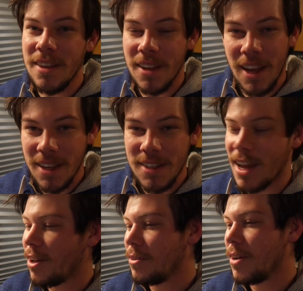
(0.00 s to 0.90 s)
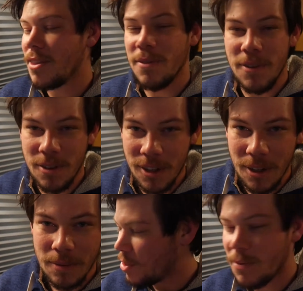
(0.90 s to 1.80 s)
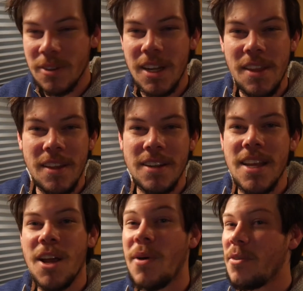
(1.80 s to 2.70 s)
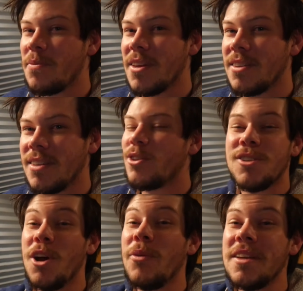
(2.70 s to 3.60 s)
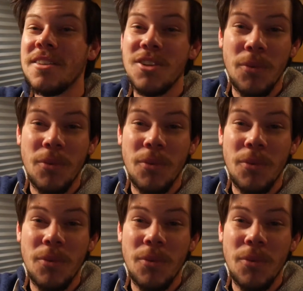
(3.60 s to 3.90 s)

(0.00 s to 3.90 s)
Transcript: that I can tell in the future. So if there's anything to take away from this, there's no reason to